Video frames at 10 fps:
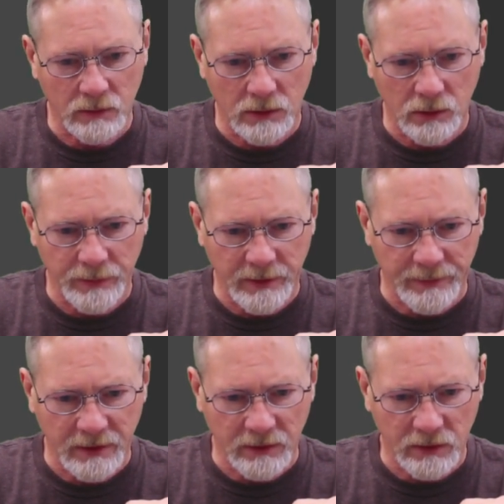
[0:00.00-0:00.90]
We'll open up
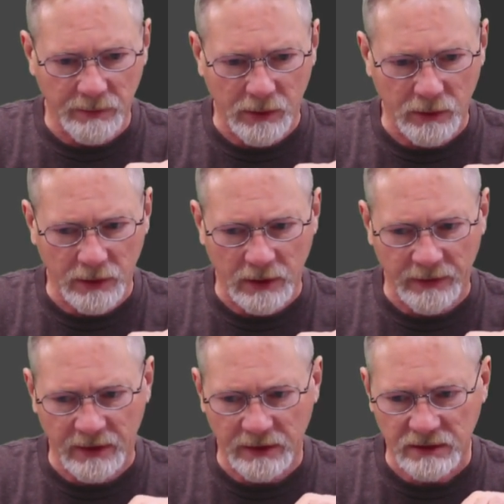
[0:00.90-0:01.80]
another component, and
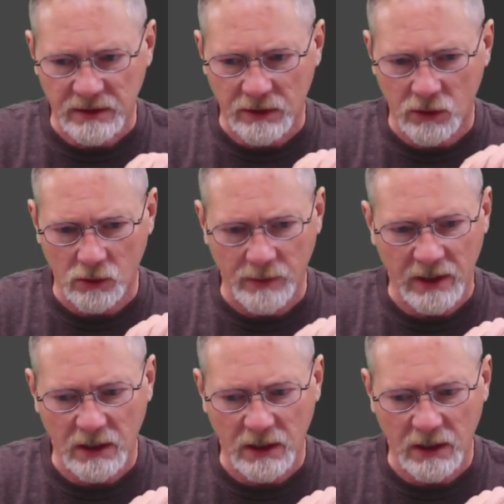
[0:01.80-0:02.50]
that is the chroma